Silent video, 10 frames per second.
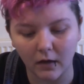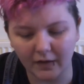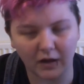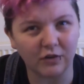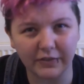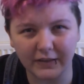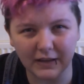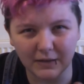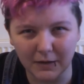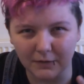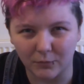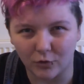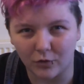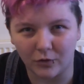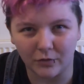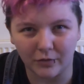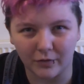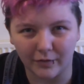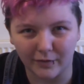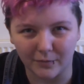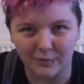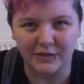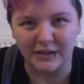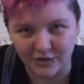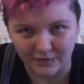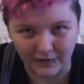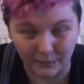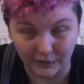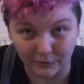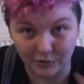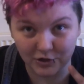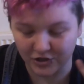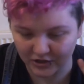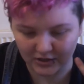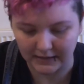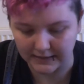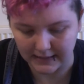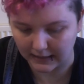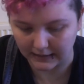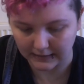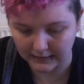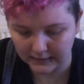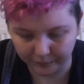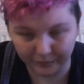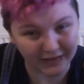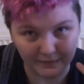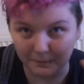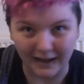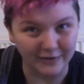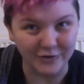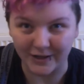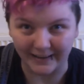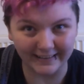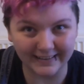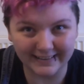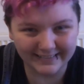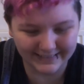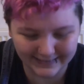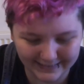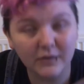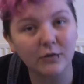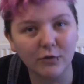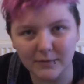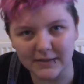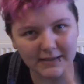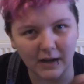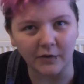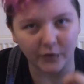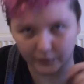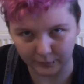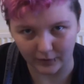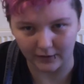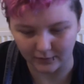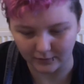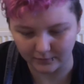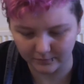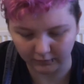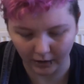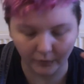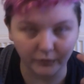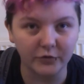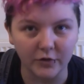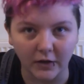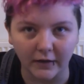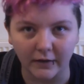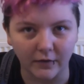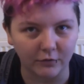I read that he made more than the Medici family, which is just insane. It's batshit. So rumours start to swirl around Julius's